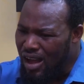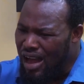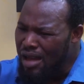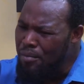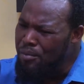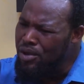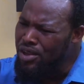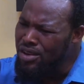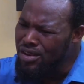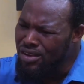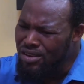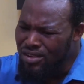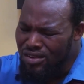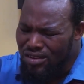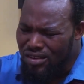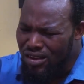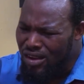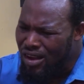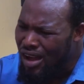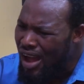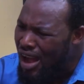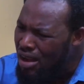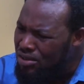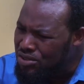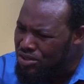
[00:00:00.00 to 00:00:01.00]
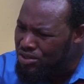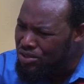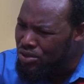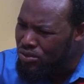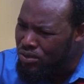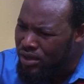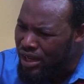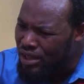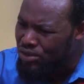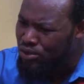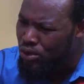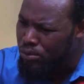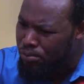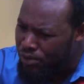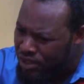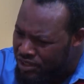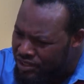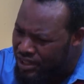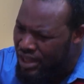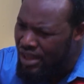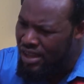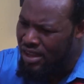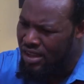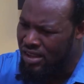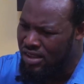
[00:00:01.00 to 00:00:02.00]
I mean, how did you get to
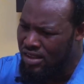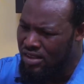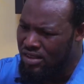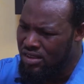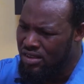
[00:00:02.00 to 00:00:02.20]
meet her?